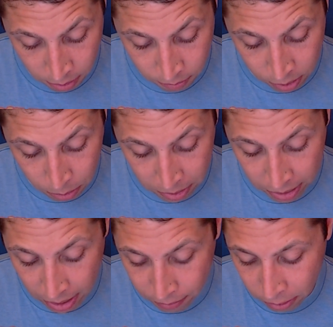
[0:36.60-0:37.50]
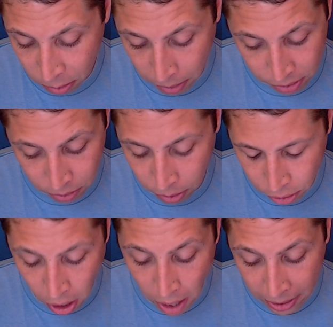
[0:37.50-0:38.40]
determine the level of surprise. So they're
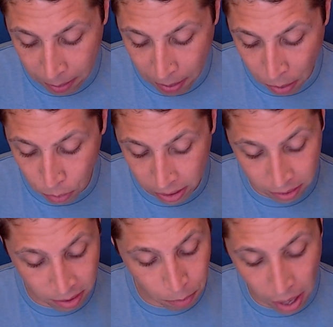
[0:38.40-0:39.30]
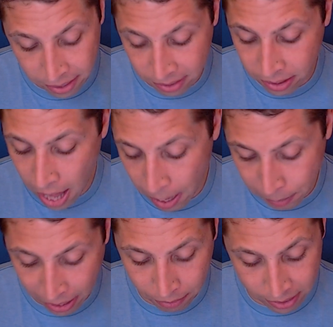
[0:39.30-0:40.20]
talking about what the surprise is like,
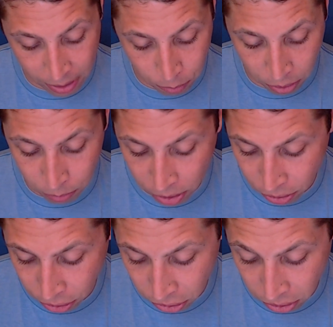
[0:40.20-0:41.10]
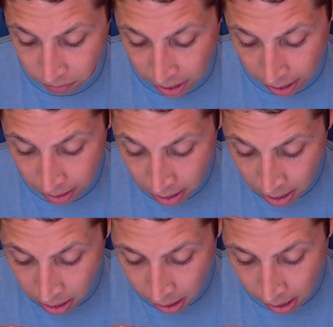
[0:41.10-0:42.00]
but they haven't said what the researchers have done.
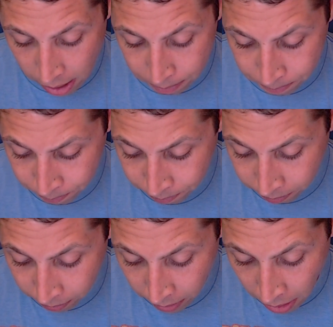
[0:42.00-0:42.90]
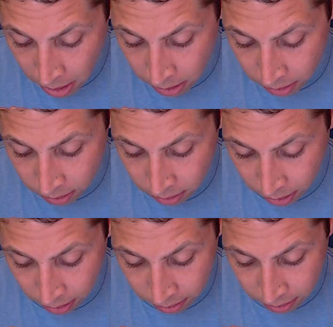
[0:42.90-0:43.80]
Seho
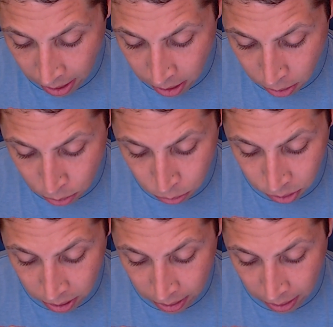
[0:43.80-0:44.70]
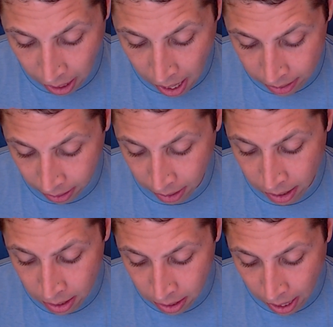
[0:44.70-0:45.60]

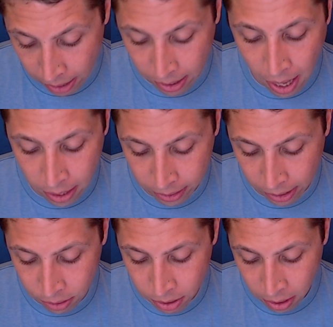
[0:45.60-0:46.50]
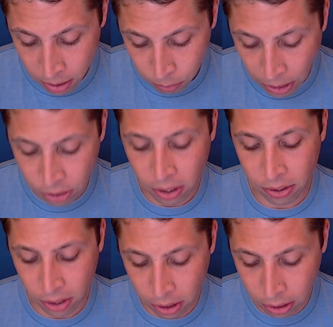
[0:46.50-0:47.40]
Takagi and colleagues reached
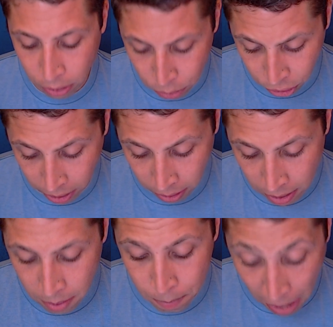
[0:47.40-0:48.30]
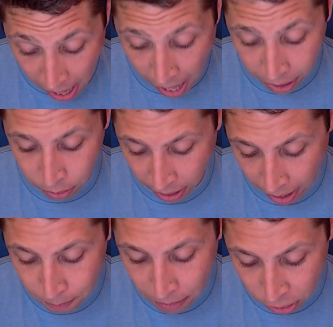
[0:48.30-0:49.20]
this conclusion by,
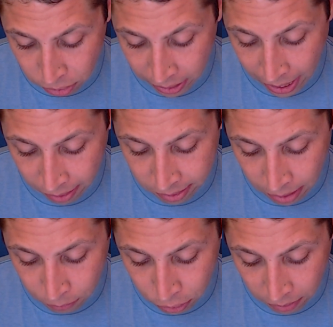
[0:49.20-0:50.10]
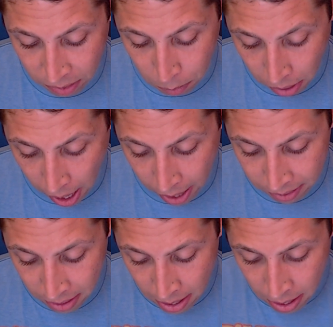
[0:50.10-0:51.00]
okay, measuring cats' levels of surprise
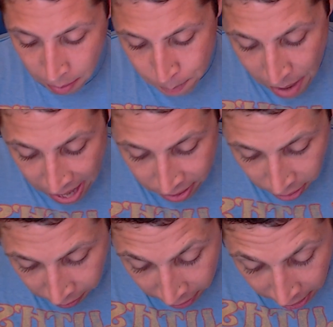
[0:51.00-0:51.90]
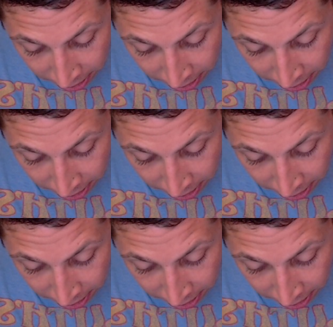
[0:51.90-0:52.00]
based on their